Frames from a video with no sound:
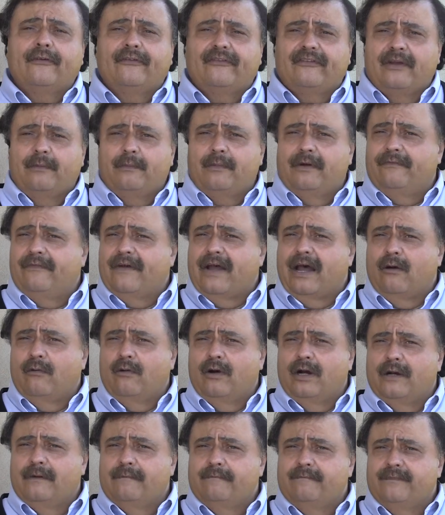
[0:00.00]
some of
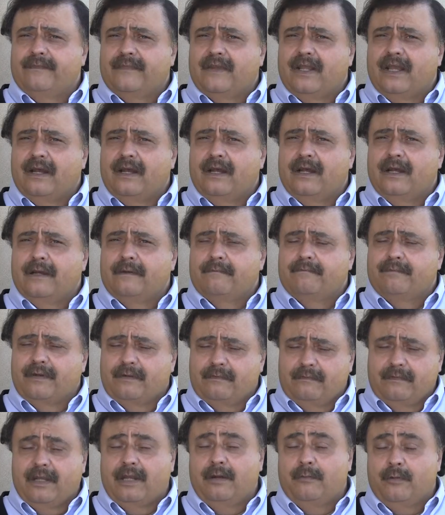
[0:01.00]
our uh,
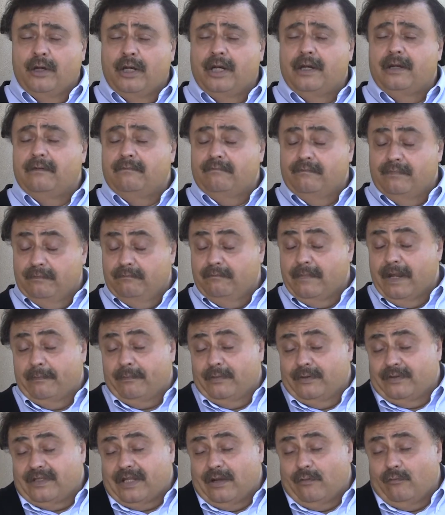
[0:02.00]
community
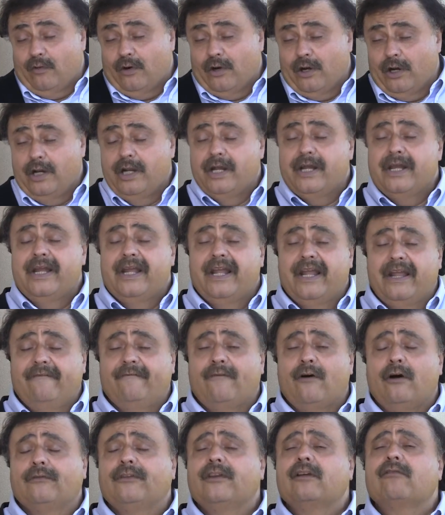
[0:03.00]
members that were
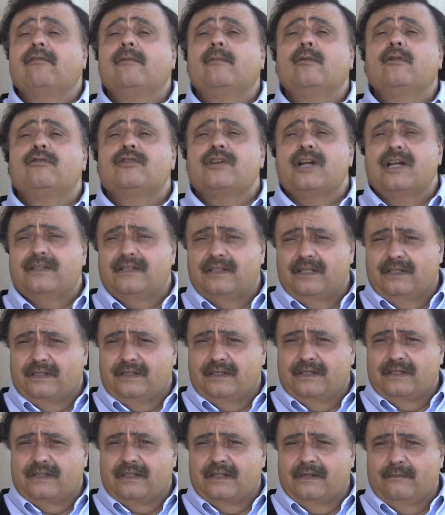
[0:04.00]
involved in the criminal justice
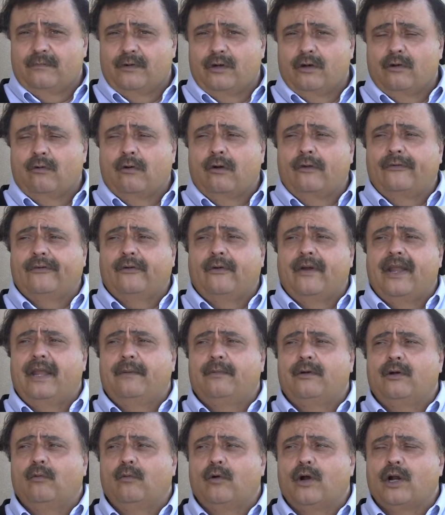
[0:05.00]
system. We were also
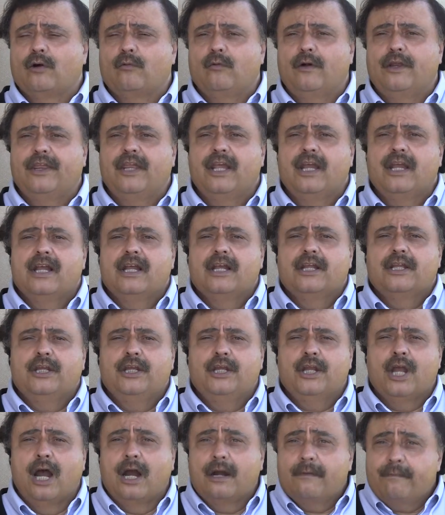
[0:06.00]
able to work with
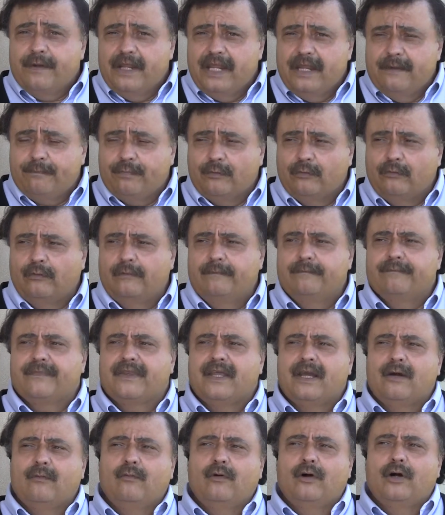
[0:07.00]
young people
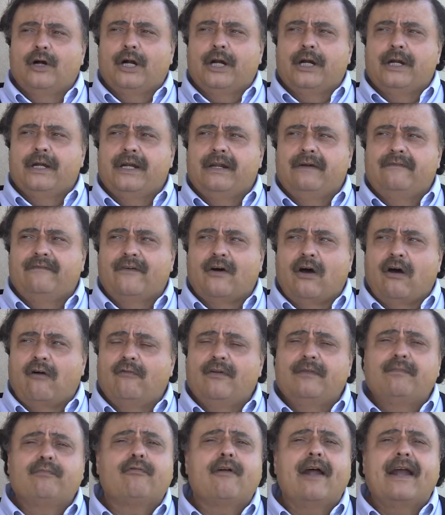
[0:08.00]
that were involved
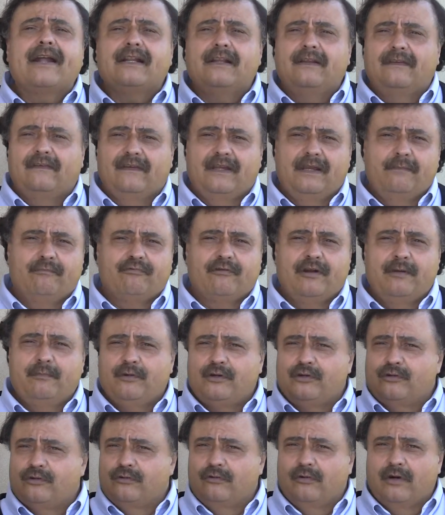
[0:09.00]
with pregnancy,
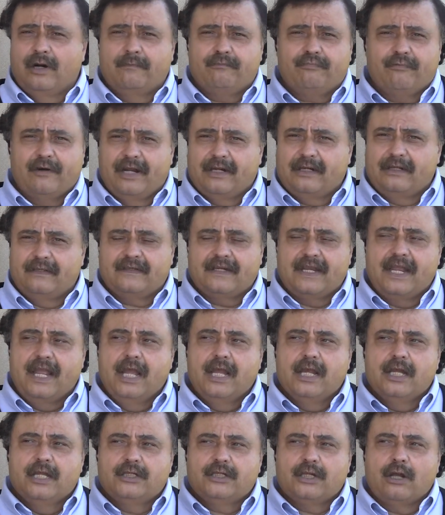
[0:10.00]
premature pregnancy.
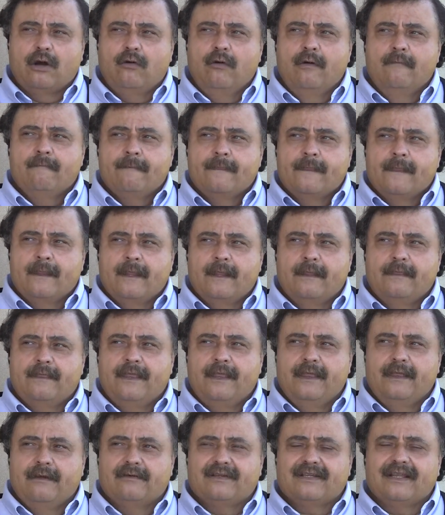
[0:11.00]
So
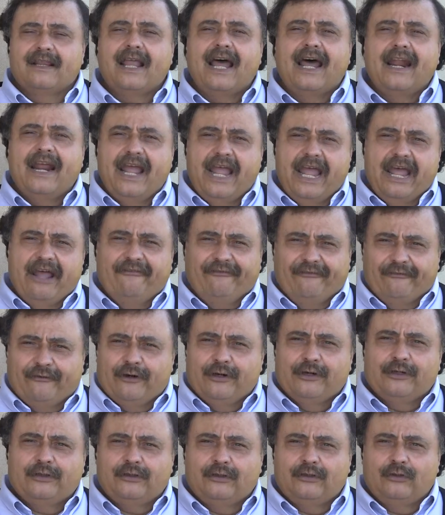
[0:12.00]
th- there was a lot of
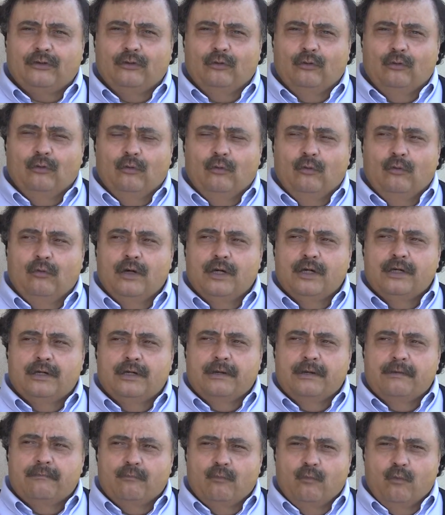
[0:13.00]
effort to
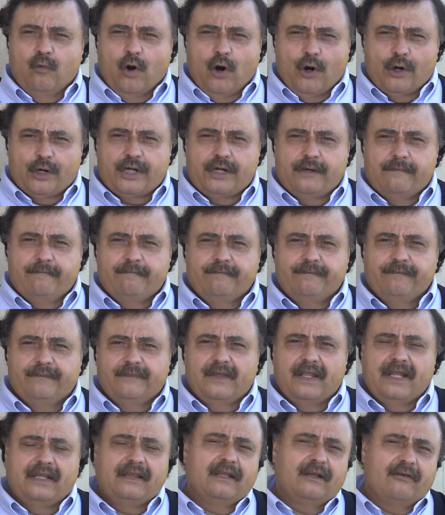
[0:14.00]
work
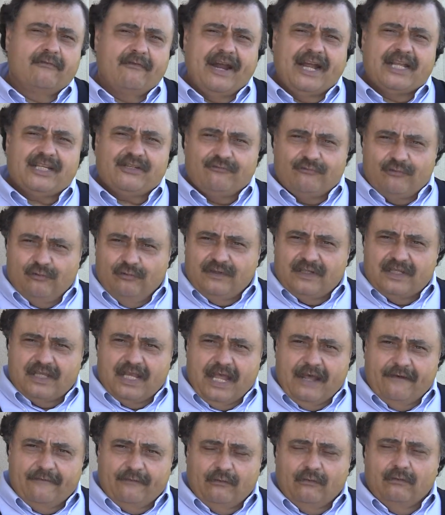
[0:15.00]
at the grassroots
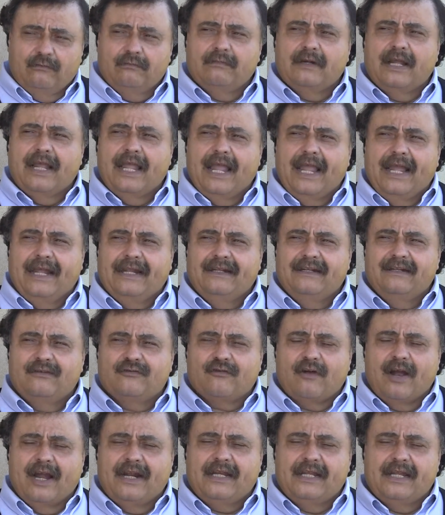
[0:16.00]
level and
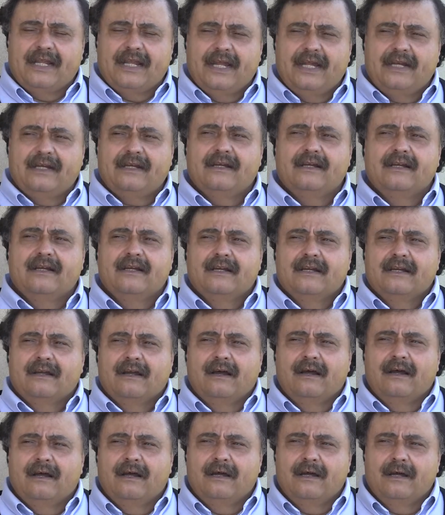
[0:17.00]
try to get
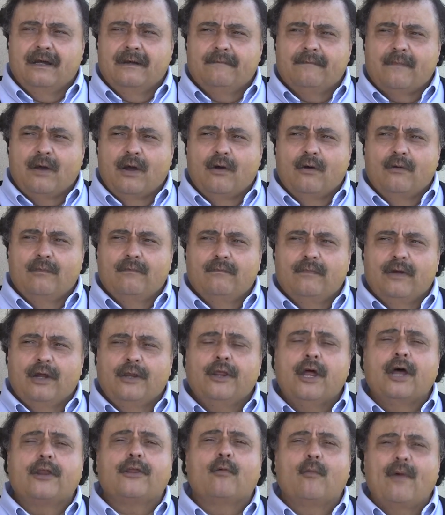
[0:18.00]
uh,
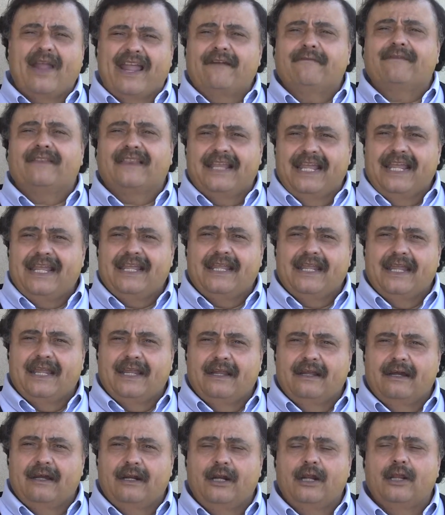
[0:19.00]
another way of
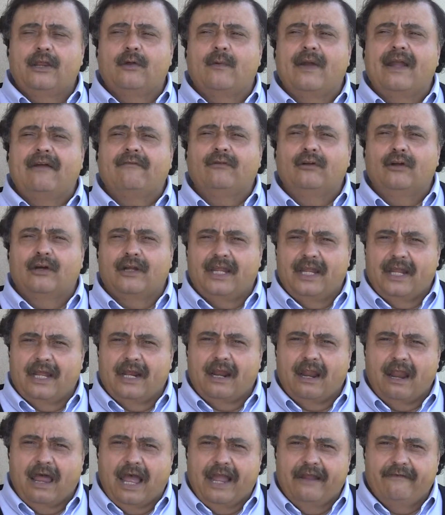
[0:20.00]
thinking, another way of looking
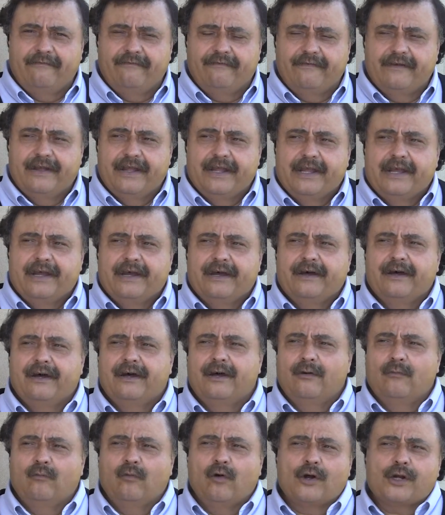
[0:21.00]
at life.
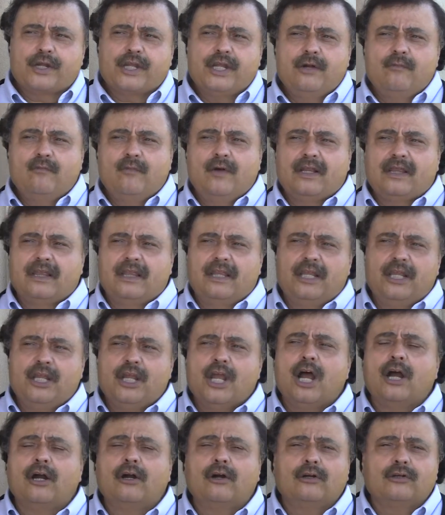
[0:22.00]
Uh, working with the
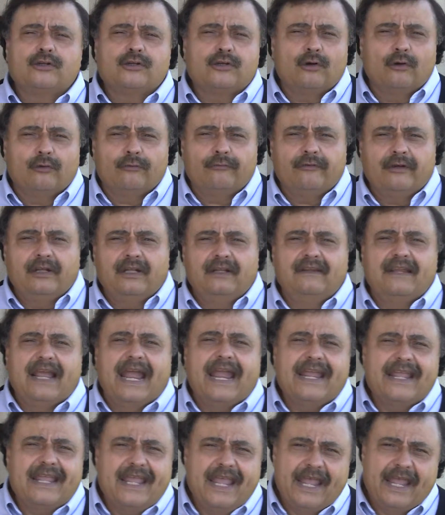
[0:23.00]
younger children,
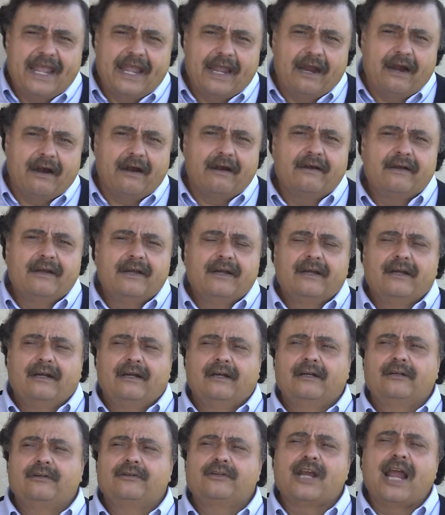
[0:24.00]
daycare,
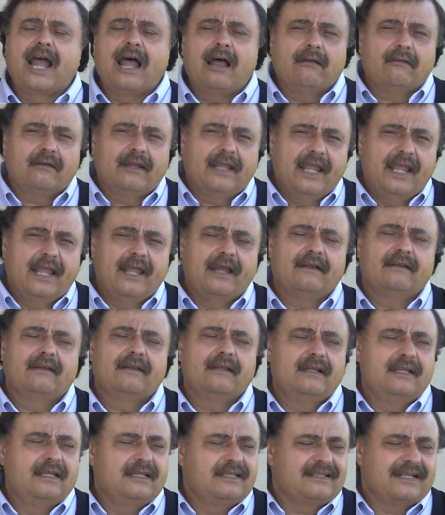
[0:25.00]
uh, childcare,
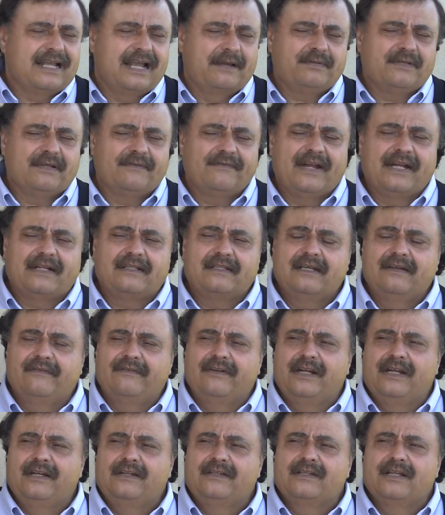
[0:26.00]
these types of
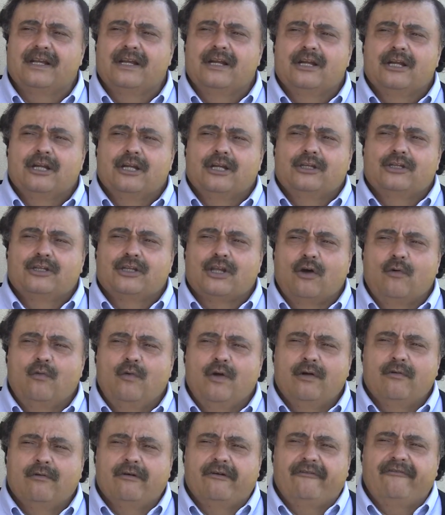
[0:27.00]
activities. So
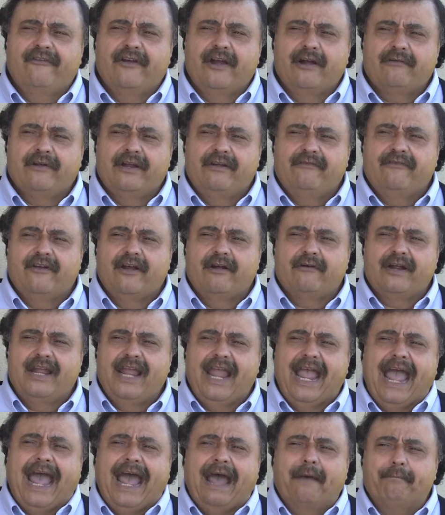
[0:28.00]
we were very, very
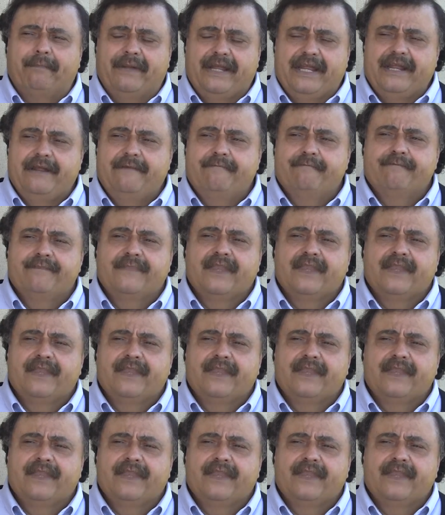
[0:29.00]
happy